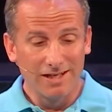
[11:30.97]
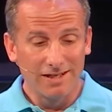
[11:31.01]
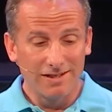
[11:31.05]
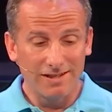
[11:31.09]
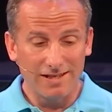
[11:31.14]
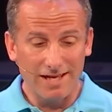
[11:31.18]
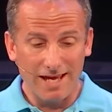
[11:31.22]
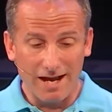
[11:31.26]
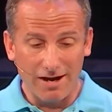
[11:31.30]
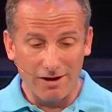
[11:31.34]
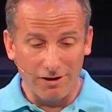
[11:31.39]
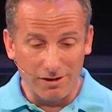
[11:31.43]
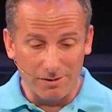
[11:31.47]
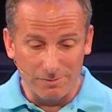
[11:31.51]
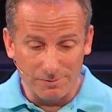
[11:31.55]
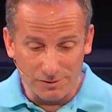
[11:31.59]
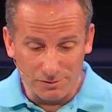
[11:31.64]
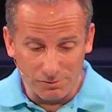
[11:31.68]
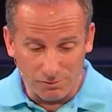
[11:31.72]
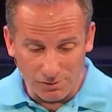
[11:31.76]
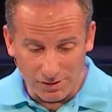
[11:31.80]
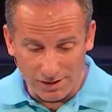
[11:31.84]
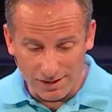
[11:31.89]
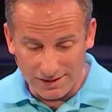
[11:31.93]
The
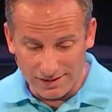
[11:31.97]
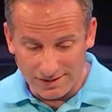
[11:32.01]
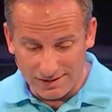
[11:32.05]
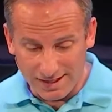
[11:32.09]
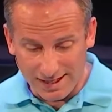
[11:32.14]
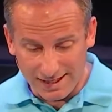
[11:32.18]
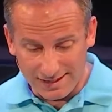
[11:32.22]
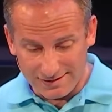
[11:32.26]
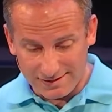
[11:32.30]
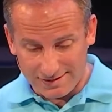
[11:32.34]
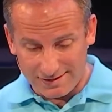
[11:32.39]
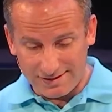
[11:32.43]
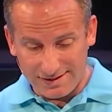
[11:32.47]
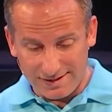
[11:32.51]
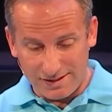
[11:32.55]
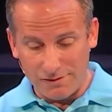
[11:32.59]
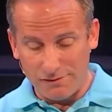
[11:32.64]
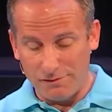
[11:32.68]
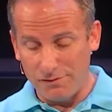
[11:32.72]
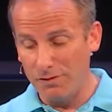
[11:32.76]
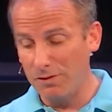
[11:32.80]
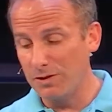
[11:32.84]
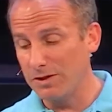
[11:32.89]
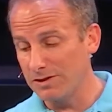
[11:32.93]
Arabs wanted not to see a
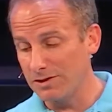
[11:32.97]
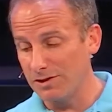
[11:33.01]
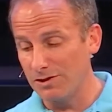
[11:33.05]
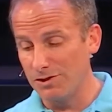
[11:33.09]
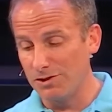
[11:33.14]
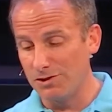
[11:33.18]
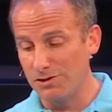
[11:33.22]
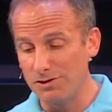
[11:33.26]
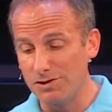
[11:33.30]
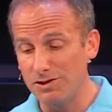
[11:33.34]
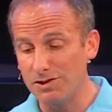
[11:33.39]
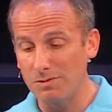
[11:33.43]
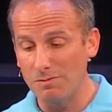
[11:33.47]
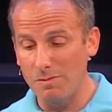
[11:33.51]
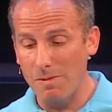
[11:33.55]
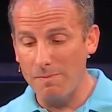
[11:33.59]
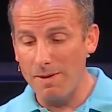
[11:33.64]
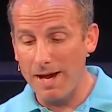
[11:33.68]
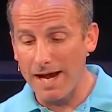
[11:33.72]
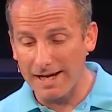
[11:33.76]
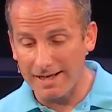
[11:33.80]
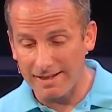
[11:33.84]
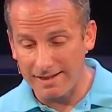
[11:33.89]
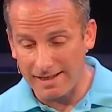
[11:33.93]
focus on Jerusalem, but
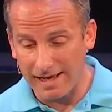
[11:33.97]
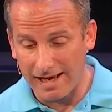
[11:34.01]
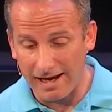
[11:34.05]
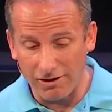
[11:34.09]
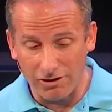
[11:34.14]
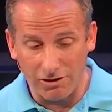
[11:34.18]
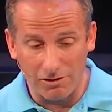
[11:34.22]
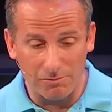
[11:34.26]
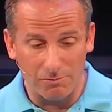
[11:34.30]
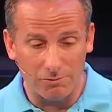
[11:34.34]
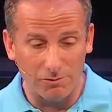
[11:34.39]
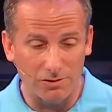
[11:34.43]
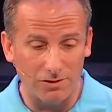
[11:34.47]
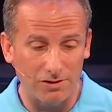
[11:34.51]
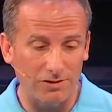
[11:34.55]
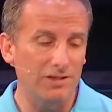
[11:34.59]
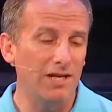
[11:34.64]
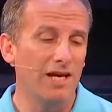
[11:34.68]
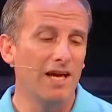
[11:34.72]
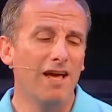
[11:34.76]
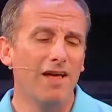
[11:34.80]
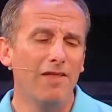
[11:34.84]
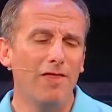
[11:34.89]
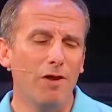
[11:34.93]
back in the Arab world,
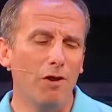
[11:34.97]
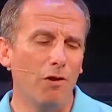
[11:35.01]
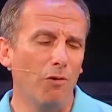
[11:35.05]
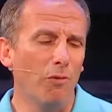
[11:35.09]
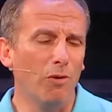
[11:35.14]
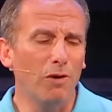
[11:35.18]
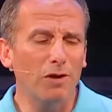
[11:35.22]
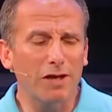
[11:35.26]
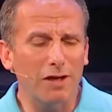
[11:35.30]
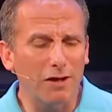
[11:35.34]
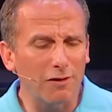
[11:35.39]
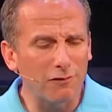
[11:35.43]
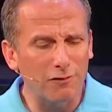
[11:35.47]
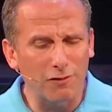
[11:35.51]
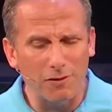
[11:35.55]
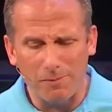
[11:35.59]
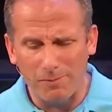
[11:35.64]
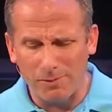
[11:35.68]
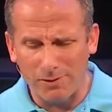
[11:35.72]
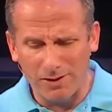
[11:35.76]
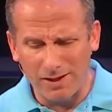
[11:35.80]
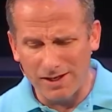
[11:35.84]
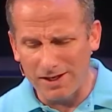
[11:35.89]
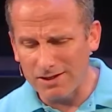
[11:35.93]
they were working for a
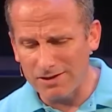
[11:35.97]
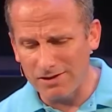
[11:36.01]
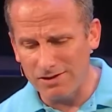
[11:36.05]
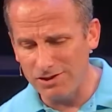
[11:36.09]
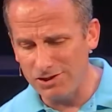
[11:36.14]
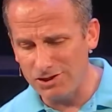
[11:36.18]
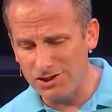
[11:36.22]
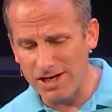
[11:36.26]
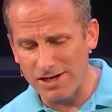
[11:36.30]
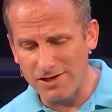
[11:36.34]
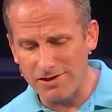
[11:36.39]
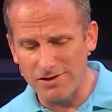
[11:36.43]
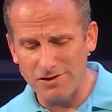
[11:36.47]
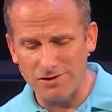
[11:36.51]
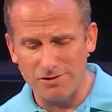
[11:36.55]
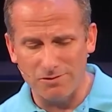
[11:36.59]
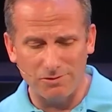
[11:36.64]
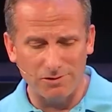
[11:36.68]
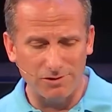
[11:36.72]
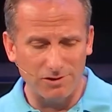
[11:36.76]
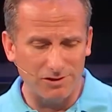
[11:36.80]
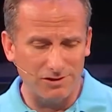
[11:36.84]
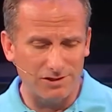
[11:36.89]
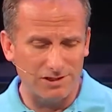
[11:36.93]
political agenda in the
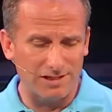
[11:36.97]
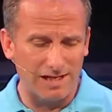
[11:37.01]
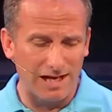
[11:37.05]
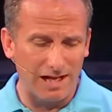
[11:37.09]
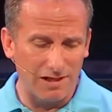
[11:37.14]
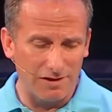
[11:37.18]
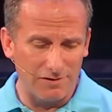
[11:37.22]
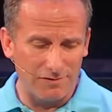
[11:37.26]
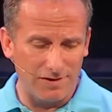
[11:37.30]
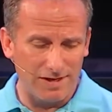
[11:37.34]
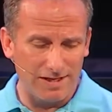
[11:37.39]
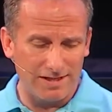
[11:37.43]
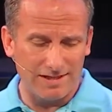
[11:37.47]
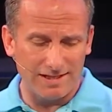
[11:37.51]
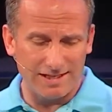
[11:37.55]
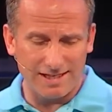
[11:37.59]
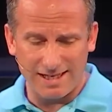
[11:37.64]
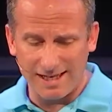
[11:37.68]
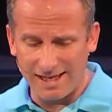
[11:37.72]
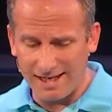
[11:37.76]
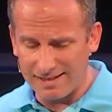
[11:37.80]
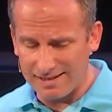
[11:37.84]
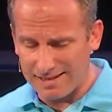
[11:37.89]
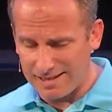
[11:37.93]
world to elevate the
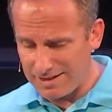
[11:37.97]
king.